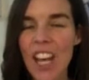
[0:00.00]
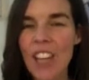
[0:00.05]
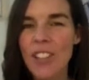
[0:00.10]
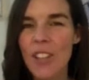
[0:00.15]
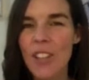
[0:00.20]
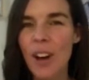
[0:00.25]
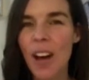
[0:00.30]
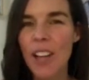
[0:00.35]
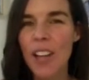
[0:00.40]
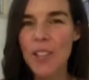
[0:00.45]

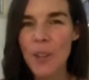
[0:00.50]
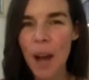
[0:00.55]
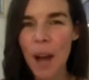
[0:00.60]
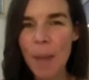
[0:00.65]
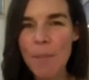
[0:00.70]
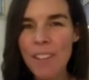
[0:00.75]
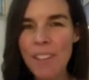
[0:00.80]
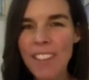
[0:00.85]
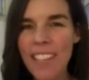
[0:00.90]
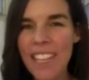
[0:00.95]
So I'll
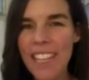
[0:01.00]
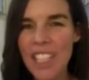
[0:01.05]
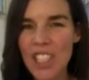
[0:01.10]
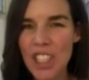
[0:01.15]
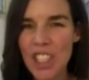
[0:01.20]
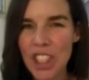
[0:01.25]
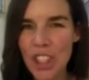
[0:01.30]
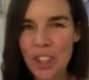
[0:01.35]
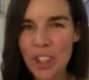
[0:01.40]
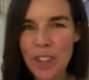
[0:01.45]
drop the link
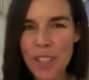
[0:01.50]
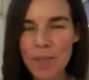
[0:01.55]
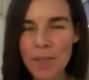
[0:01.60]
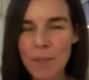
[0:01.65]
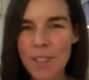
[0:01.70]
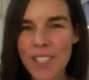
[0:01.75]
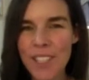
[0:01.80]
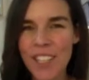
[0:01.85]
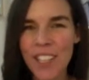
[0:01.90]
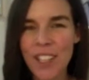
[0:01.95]
to this
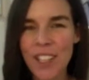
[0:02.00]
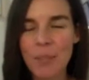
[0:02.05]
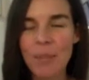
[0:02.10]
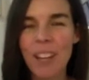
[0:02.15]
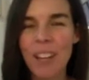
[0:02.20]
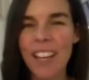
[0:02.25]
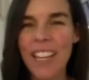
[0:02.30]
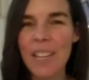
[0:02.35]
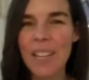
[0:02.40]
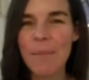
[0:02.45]
particular
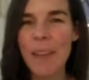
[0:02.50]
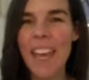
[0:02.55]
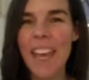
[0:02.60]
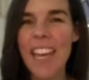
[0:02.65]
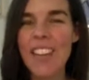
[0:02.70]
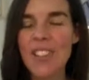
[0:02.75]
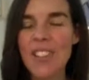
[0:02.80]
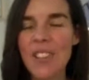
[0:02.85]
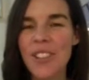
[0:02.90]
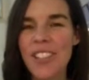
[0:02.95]
plugin
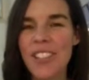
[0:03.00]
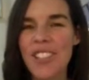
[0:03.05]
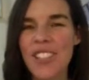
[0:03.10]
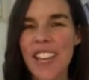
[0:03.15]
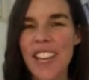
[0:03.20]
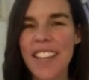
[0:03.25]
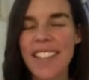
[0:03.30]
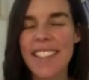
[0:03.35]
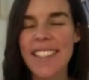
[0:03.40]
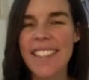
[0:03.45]
page so you can
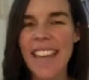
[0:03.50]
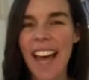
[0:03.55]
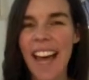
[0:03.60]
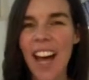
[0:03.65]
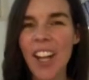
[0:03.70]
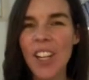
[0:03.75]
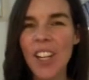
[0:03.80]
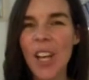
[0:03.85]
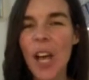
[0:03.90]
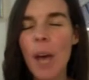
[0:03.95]
check this
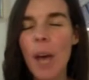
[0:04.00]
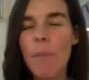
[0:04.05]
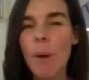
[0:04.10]
out.